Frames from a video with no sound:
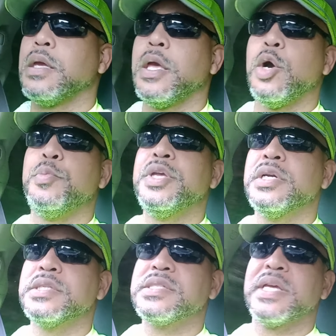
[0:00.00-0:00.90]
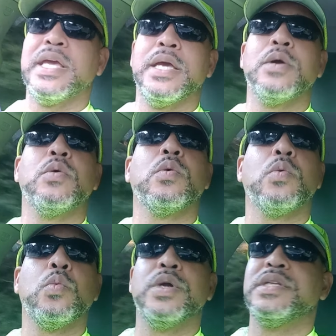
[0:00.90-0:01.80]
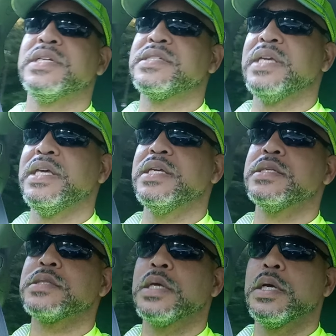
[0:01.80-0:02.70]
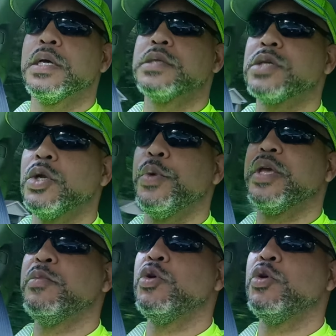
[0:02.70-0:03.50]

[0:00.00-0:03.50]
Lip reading: Help me understand what this is so that we can